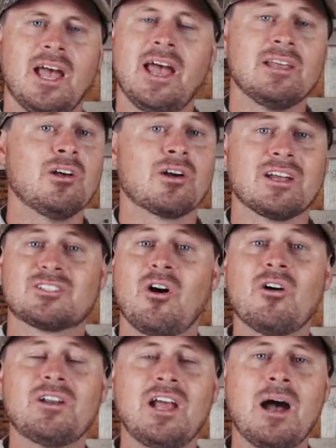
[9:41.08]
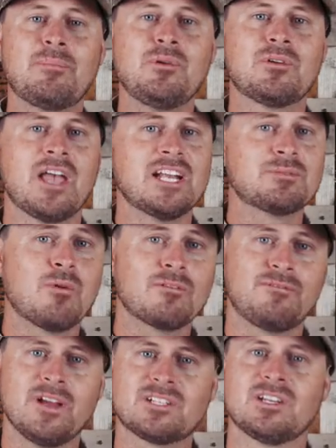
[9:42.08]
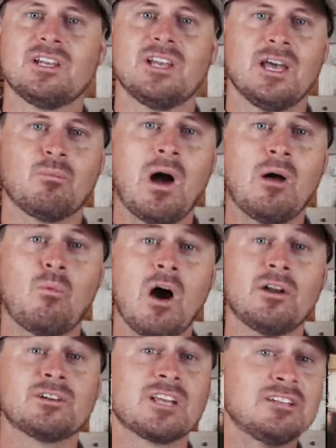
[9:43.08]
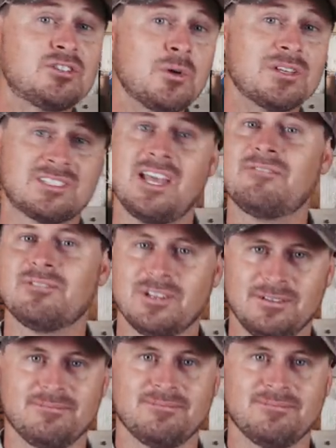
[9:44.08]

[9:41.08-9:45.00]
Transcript: Hey, look, it's all gonna help you catch more fish in wild waters and do it safely.